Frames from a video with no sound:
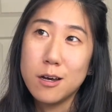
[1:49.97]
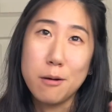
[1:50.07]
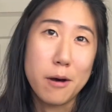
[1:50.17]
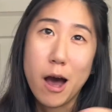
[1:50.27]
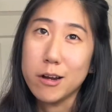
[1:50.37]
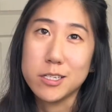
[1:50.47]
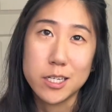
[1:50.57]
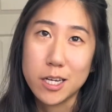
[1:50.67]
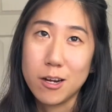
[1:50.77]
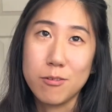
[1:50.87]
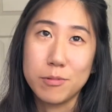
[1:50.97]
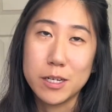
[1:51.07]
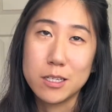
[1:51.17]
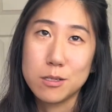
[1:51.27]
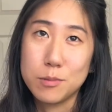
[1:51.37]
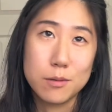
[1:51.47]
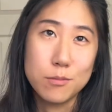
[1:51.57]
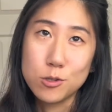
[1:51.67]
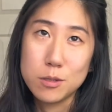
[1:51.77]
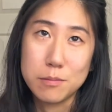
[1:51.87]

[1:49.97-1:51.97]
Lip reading: about how to take care of plants, but mostly